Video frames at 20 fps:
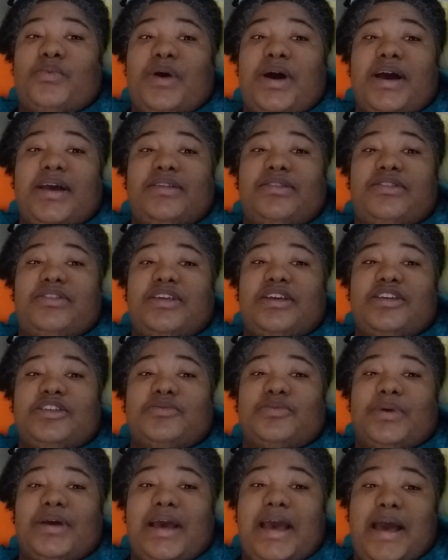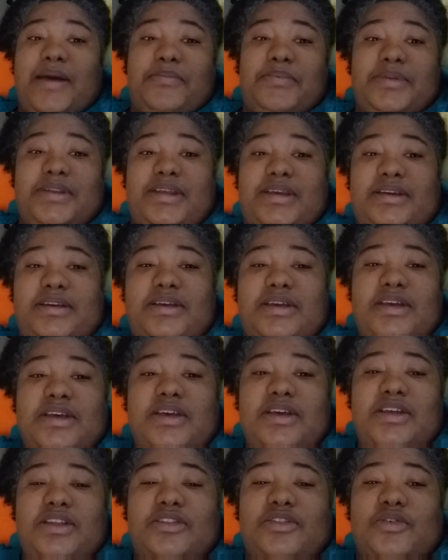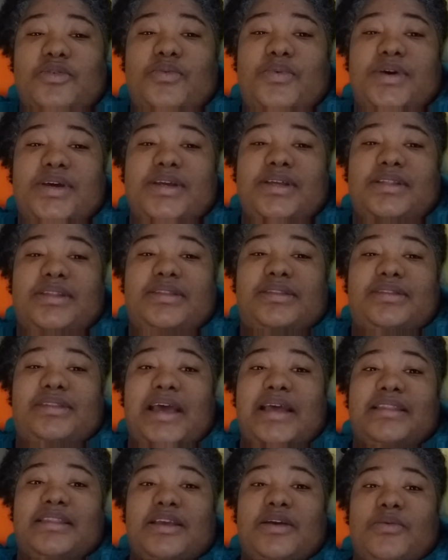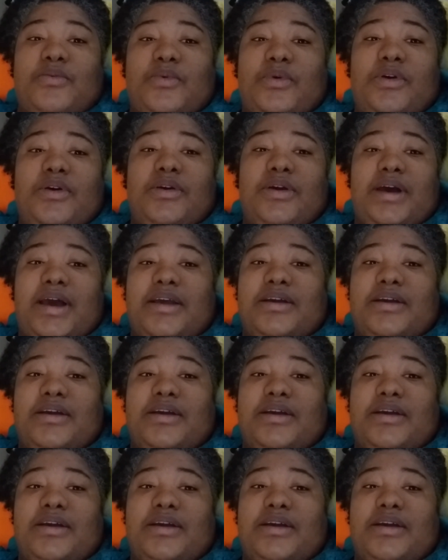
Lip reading: why things were happening the way that they were.